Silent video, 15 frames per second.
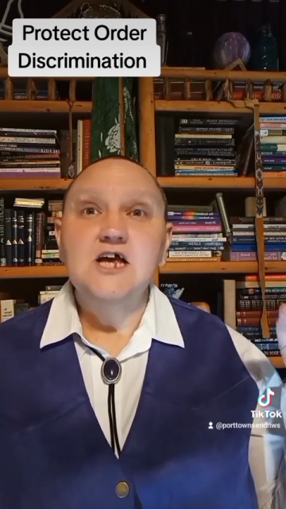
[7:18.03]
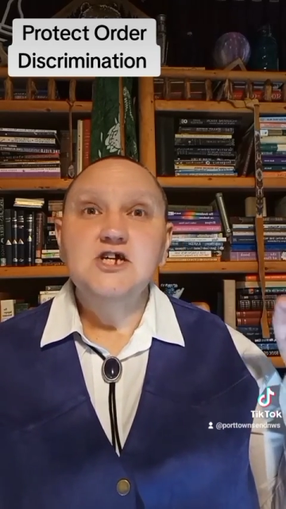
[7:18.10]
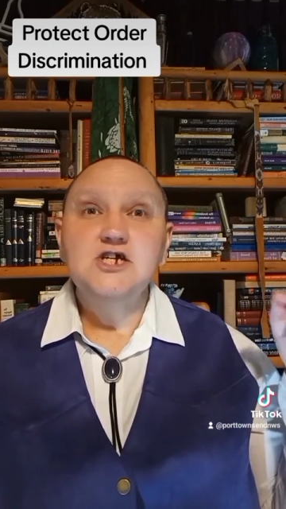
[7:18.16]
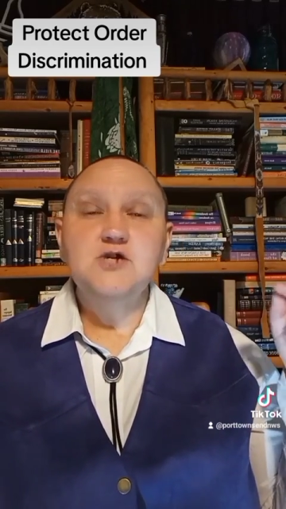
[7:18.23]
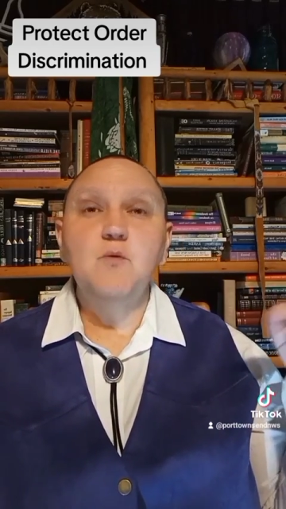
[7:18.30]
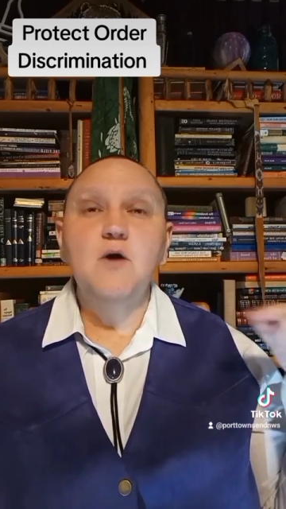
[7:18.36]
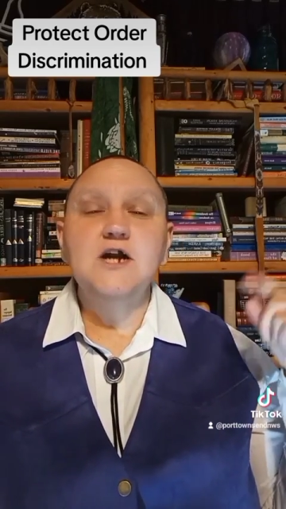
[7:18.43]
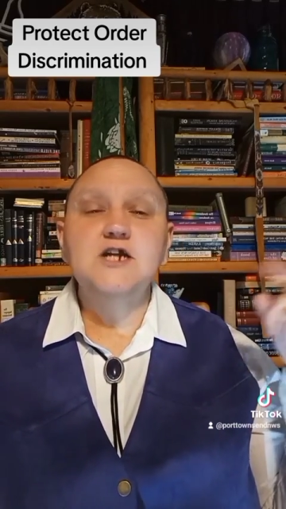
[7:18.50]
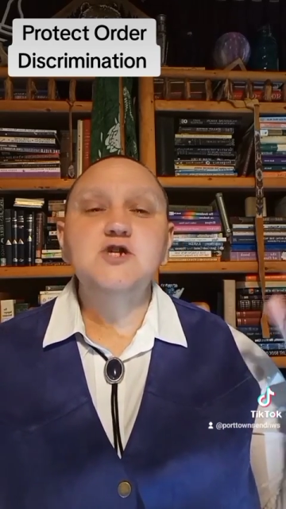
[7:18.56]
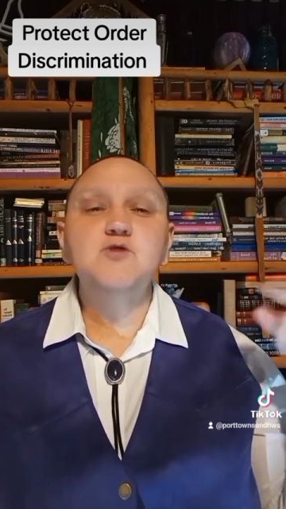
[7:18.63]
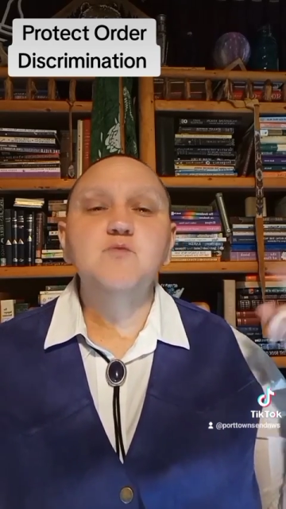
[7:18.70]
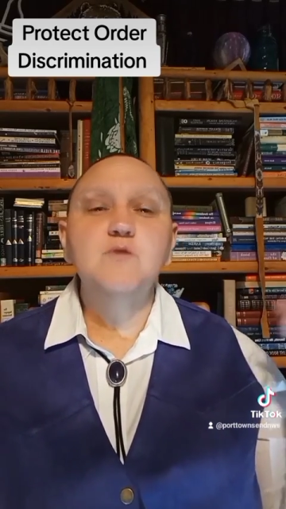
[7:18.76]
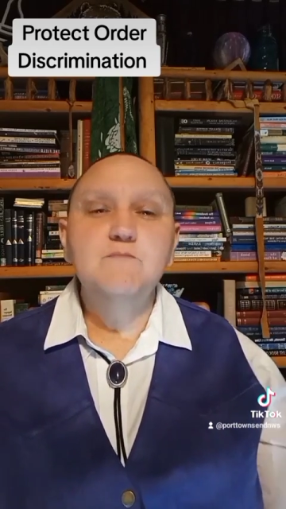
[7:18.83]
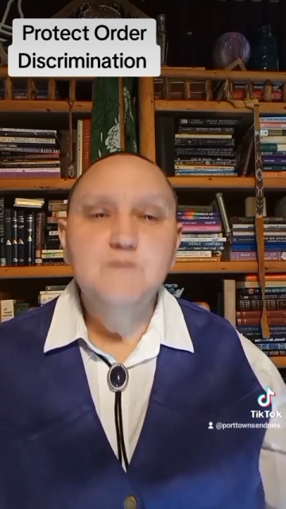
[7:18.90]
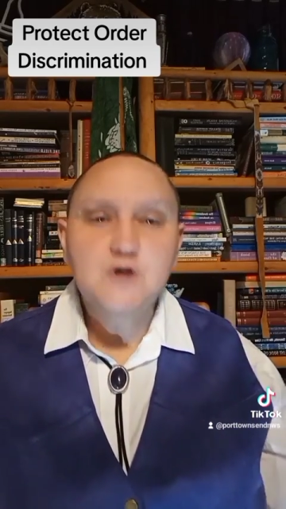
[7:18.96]
she wanted to
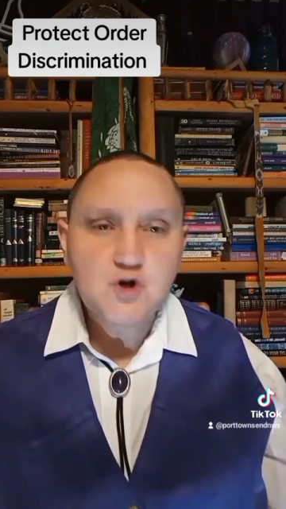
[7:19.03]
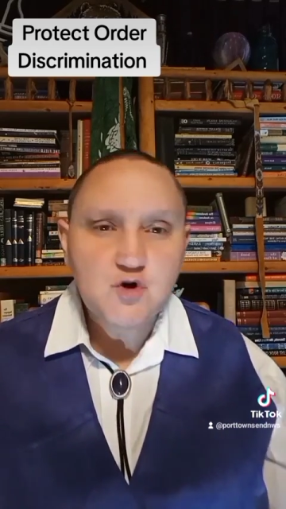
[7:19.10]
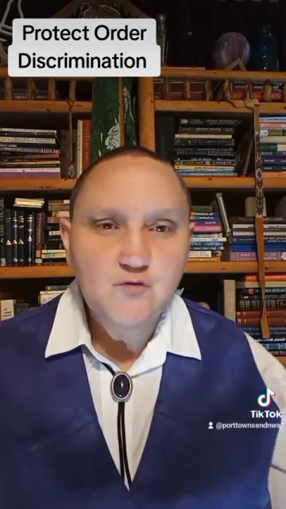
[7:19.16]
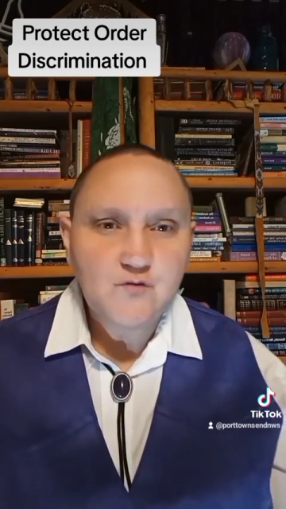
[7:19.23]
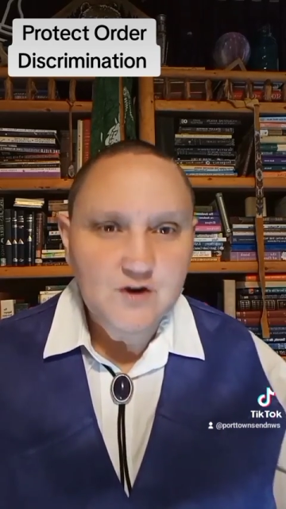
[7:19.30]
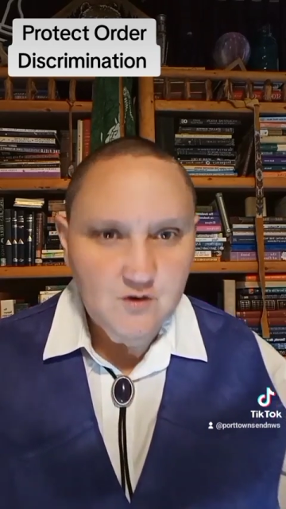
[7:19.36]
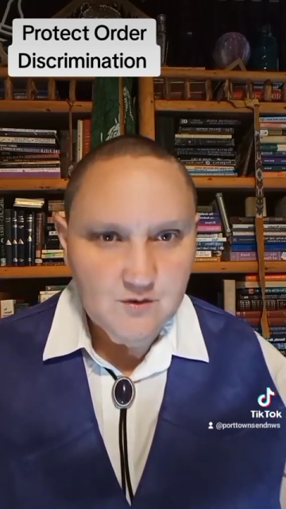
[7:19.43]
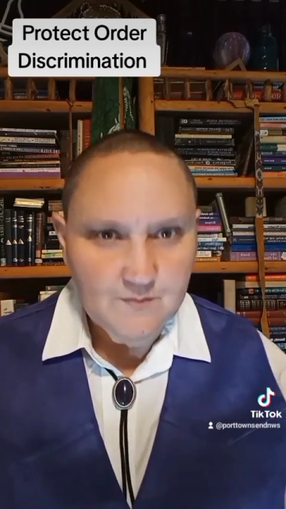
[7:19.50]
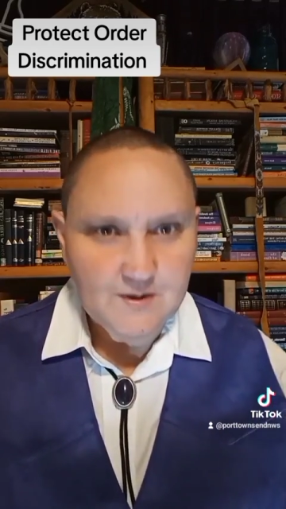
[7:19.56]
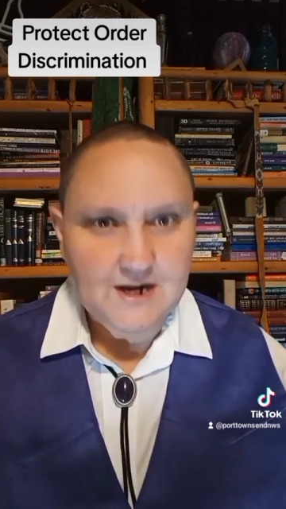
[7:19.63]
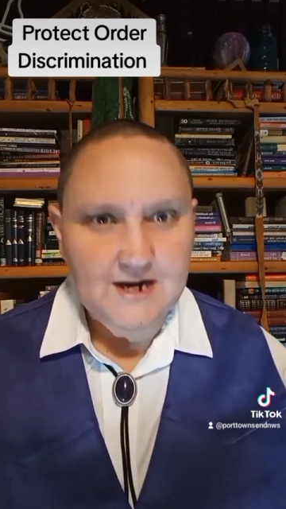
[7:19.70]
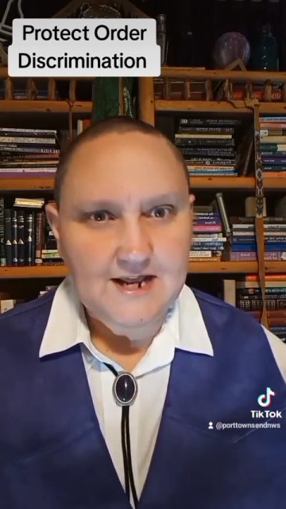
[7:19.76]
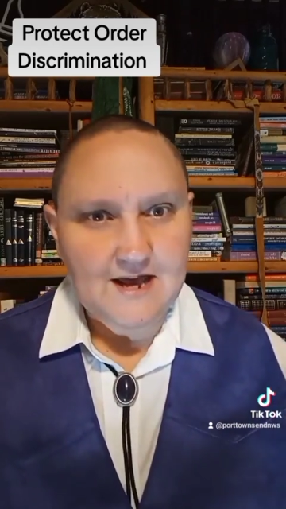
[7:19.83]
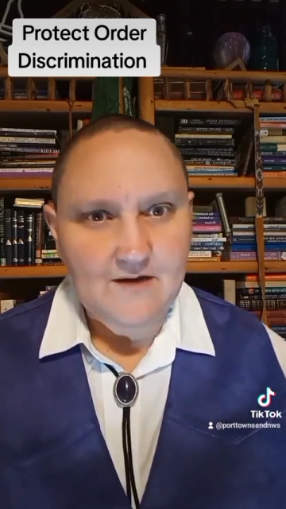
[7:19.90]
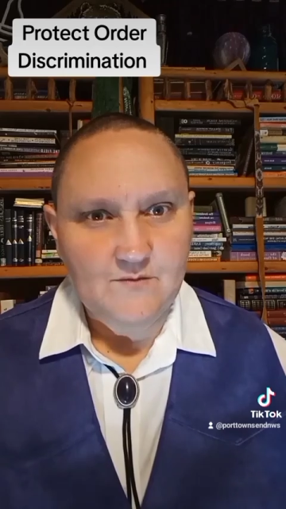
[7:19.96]
remove
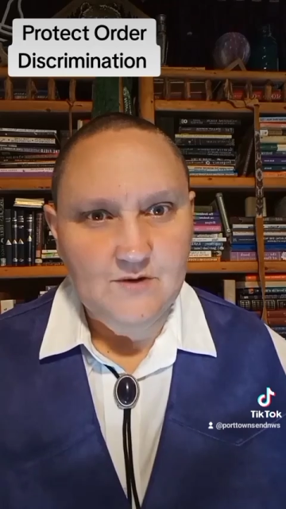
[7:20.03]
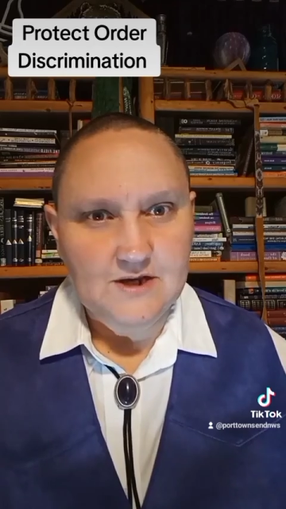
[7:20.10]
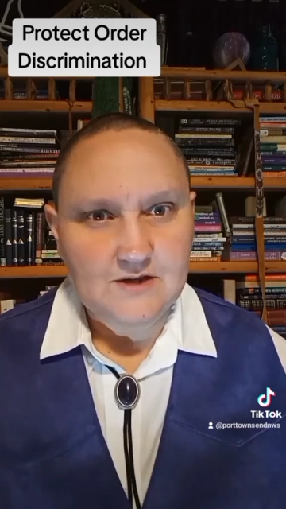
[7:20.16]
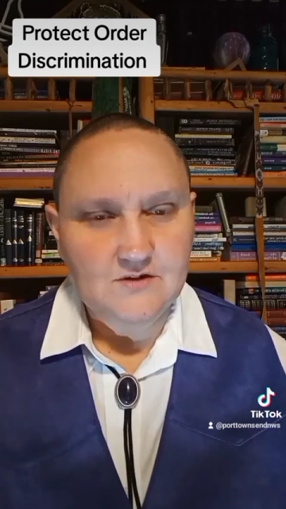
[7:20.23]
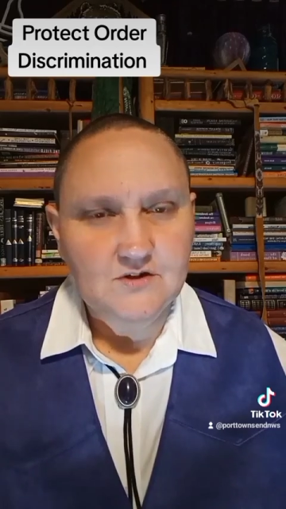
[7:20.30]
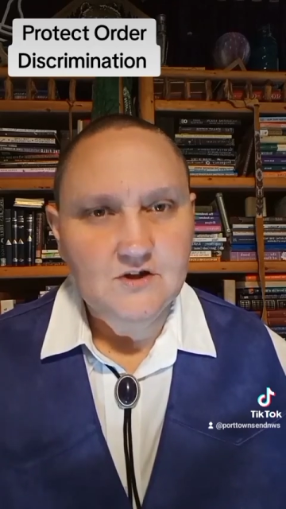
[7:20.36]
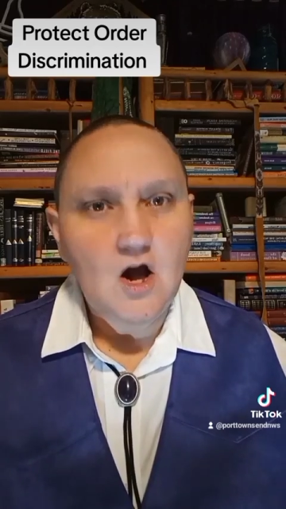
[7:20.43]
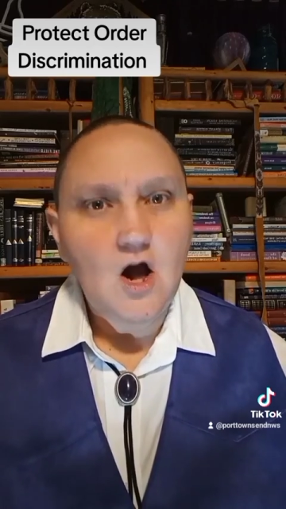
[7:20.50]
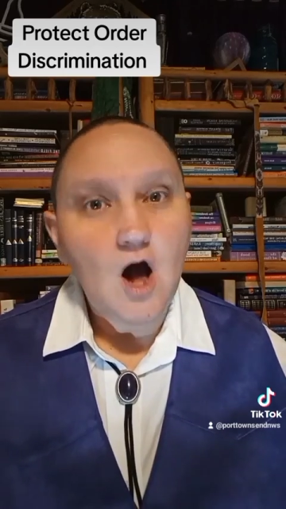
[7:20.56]
incriminating evidence,